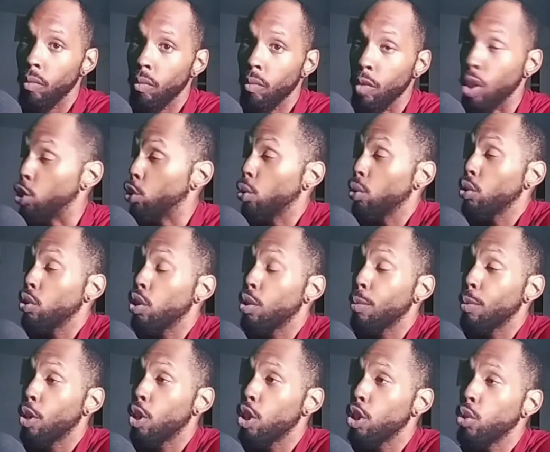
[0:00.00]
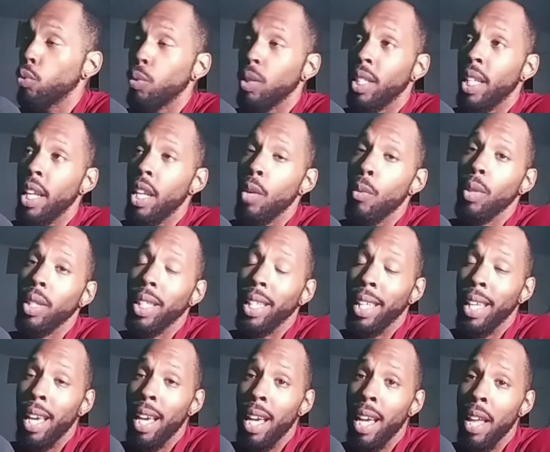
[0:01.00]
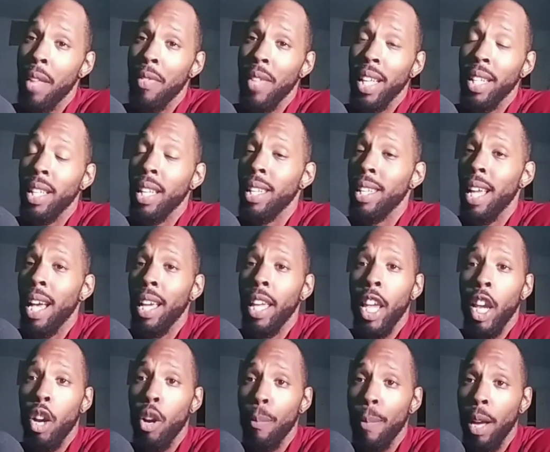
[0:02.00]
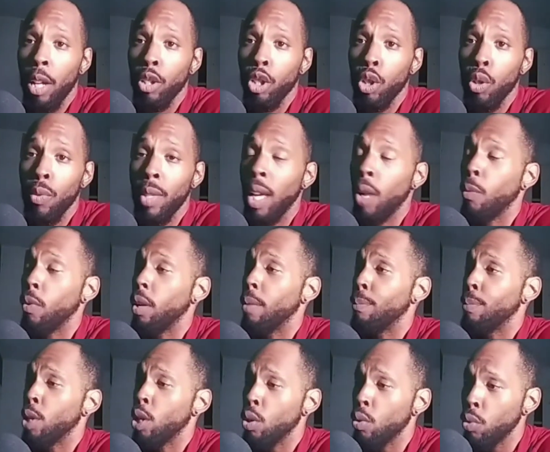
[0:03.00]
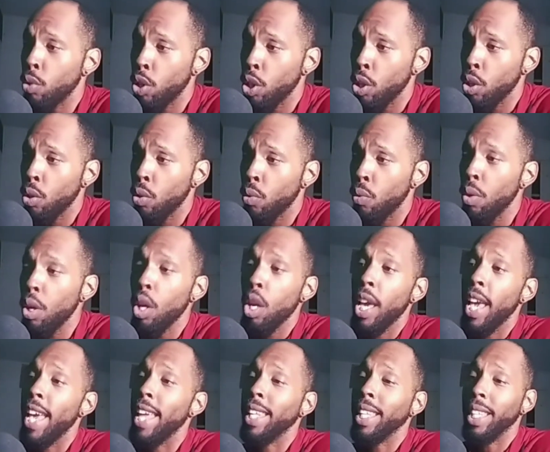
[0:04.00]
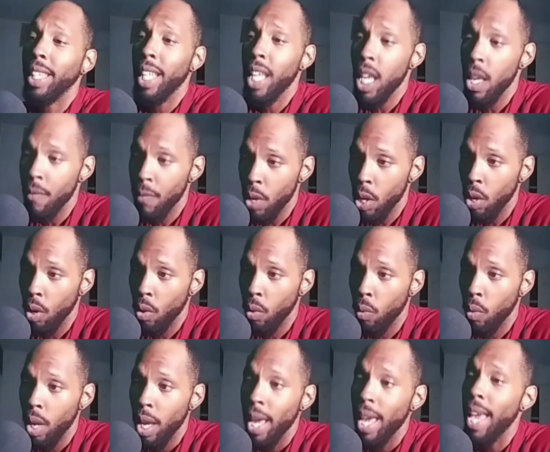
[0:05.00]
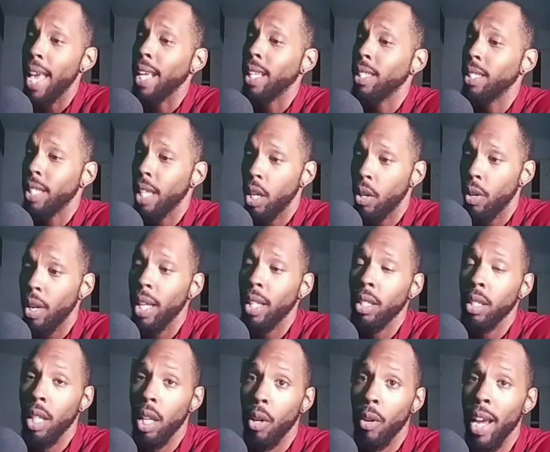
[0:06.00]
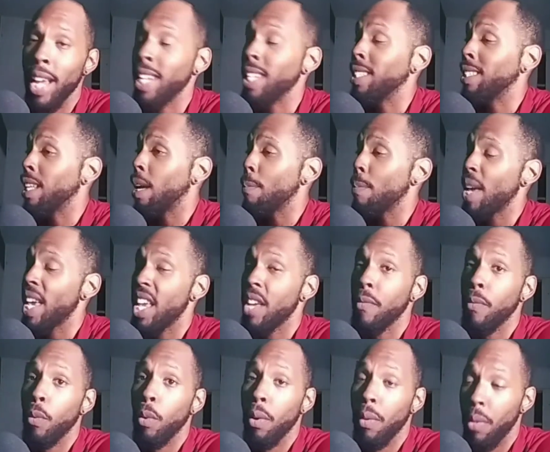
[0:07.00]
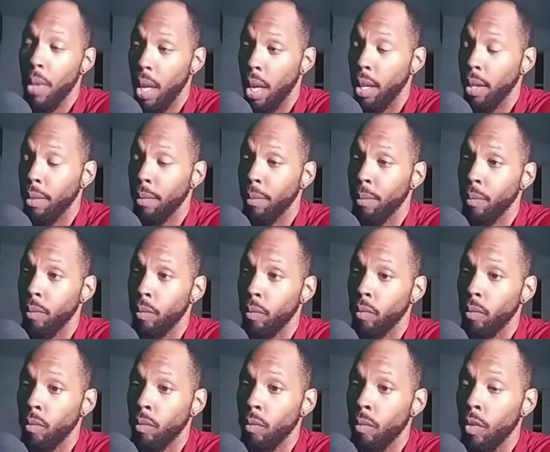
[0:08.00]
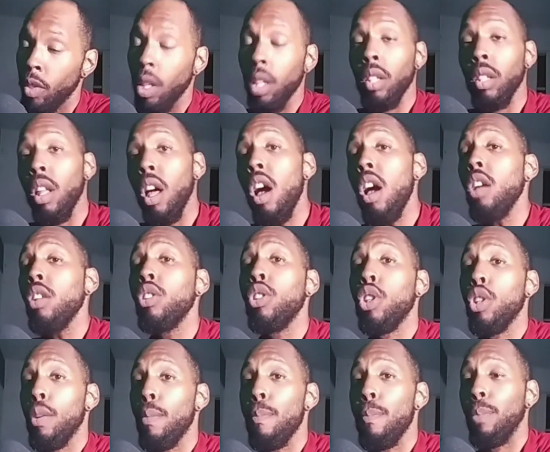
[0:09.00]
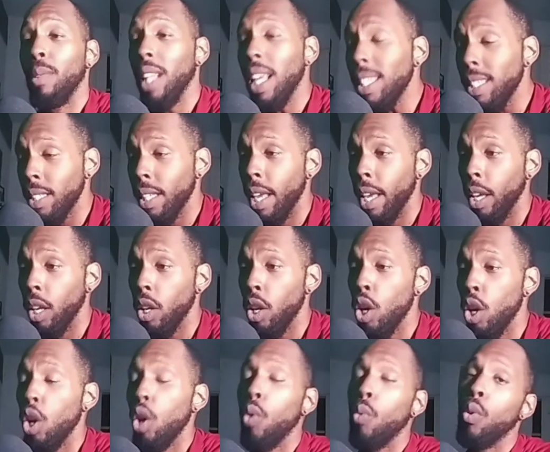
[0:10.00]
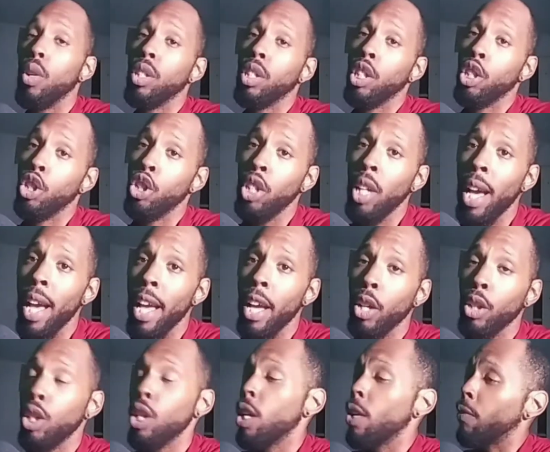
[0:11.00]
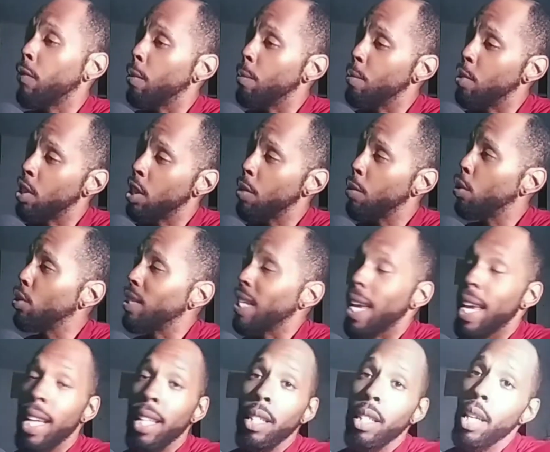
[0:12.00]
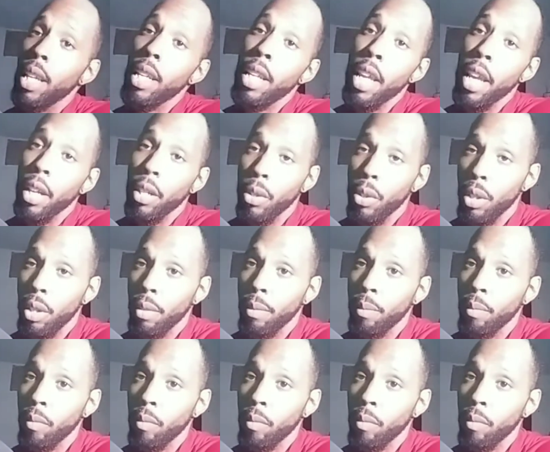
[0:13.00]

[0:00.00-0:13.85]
The short term curse was getting with the guy that did not care about you, that would abuse you and leave you, etc., etc., and he's not paying for a thing. The long term blessing was the child from 0 to 18 years.